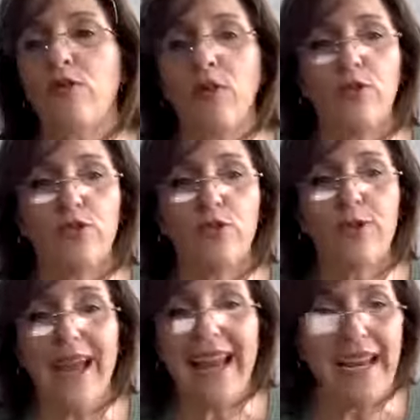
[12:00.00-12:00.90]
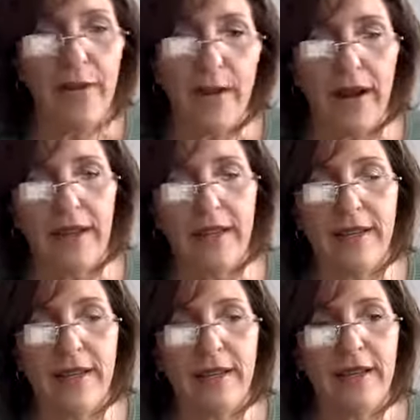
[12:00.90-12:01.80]
go through anybody
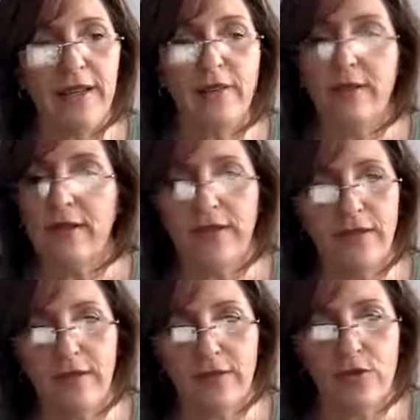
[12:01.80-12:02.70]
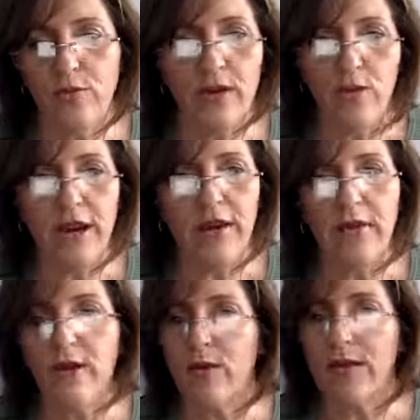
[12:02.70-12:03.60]
through Mother
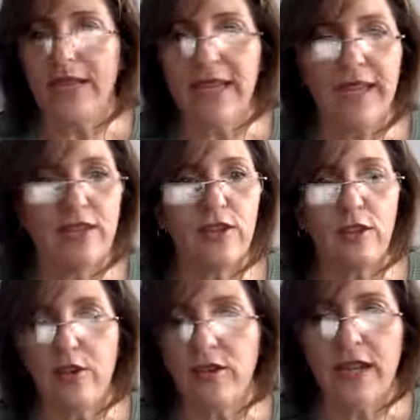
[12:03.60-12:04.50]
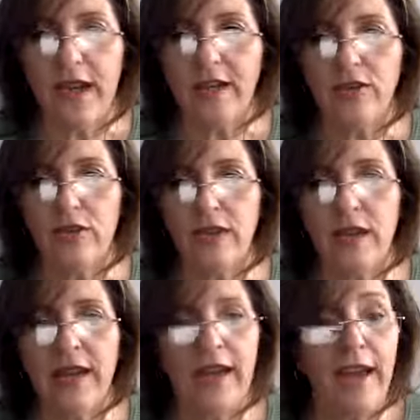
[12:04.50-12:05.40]
Mary or the saints or the angels.
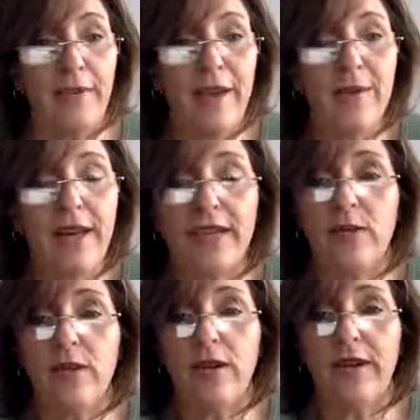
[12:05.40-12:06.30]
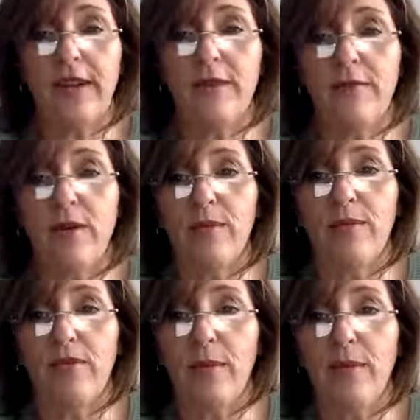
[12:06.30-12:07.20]
And maybe that's where it came from
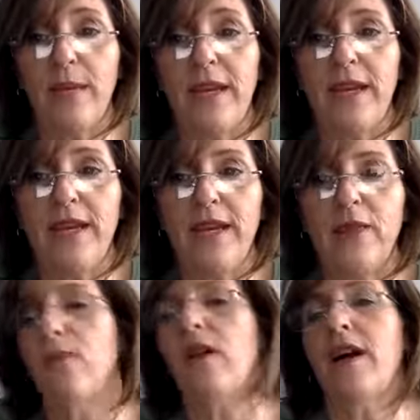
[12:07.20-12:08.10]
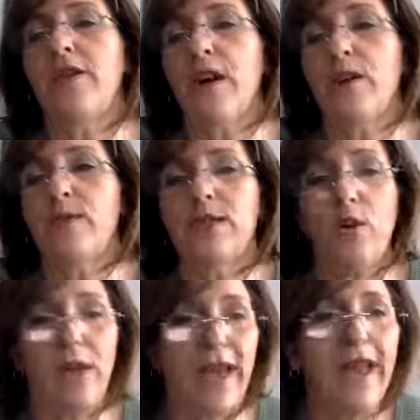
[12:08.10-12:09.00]
for me, where I thought it was
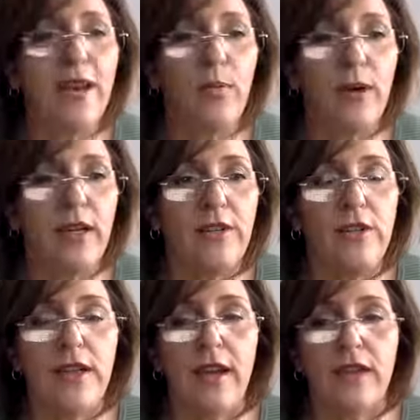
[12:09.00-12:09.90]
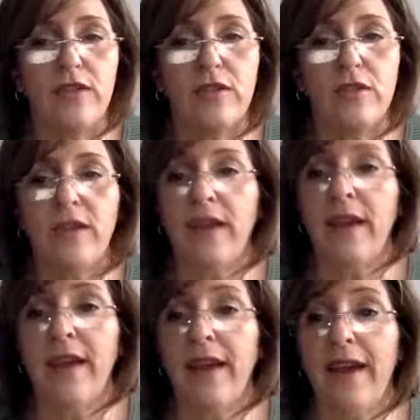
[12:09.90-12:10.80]
okay to pray to the angels.
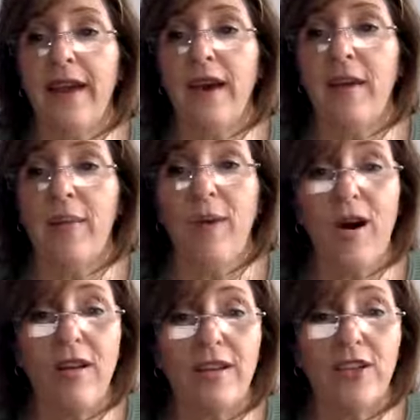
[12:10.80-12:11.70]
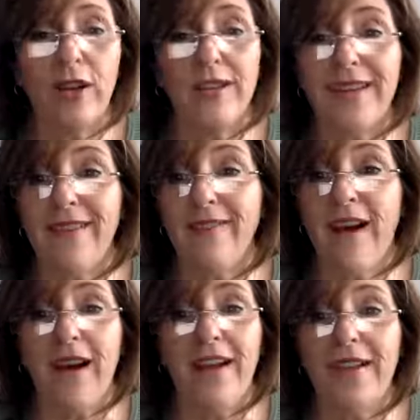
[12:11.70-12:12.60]
And I apologize if
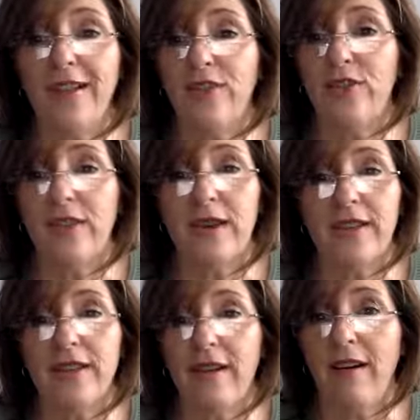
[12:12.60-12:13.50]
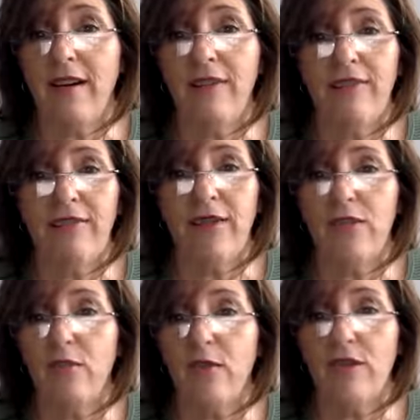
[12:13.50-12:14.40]
I led you guys off on
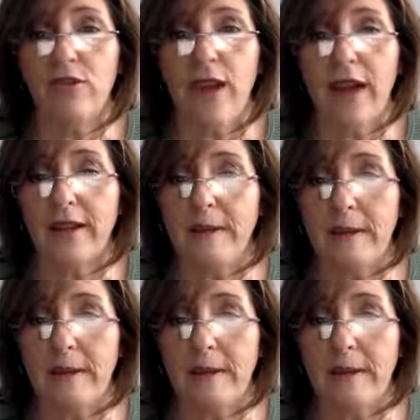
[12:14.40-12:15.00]
the wrong track.